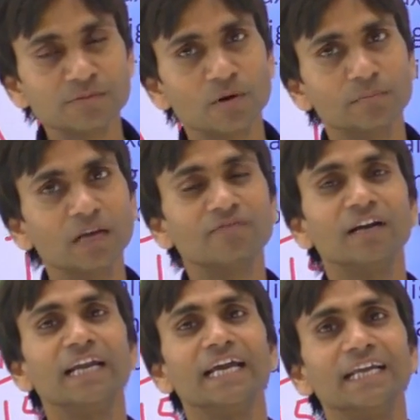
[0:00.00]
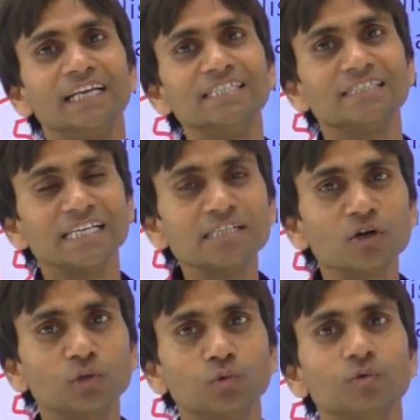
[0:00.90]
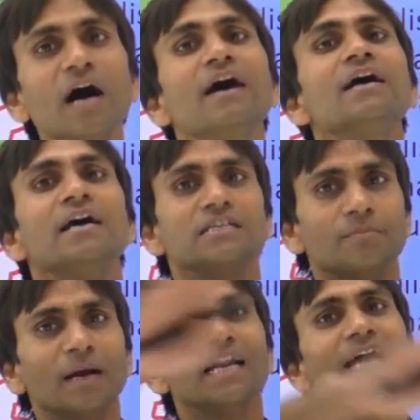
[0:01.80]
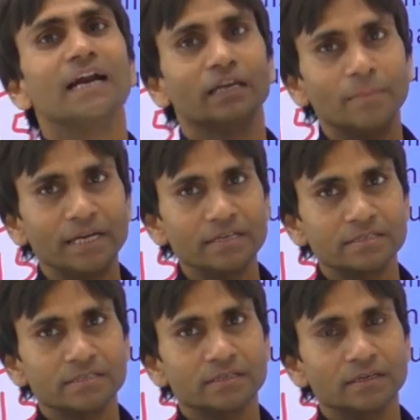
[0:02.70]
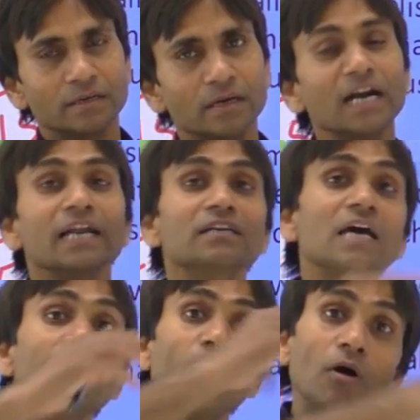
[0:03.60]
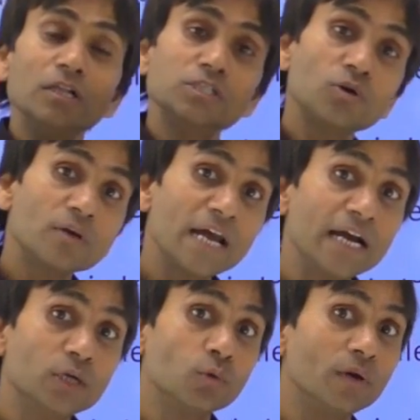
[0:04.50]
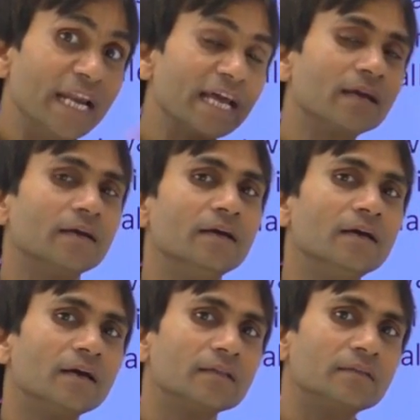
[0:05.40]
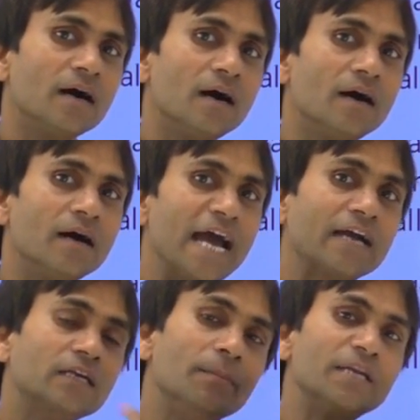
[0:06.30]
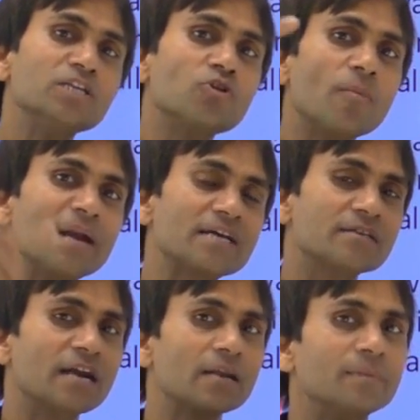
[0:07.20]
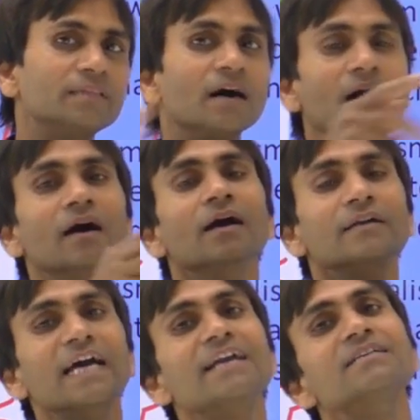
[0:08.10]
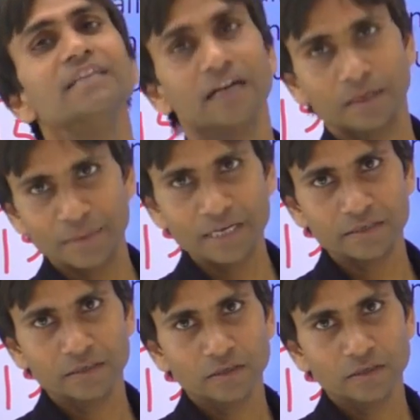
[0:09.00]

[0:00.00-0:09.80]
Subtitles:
from the funding agencies or through the smuggling activities, and it have also tried to link the activities of Naxalite with the terrorist activity.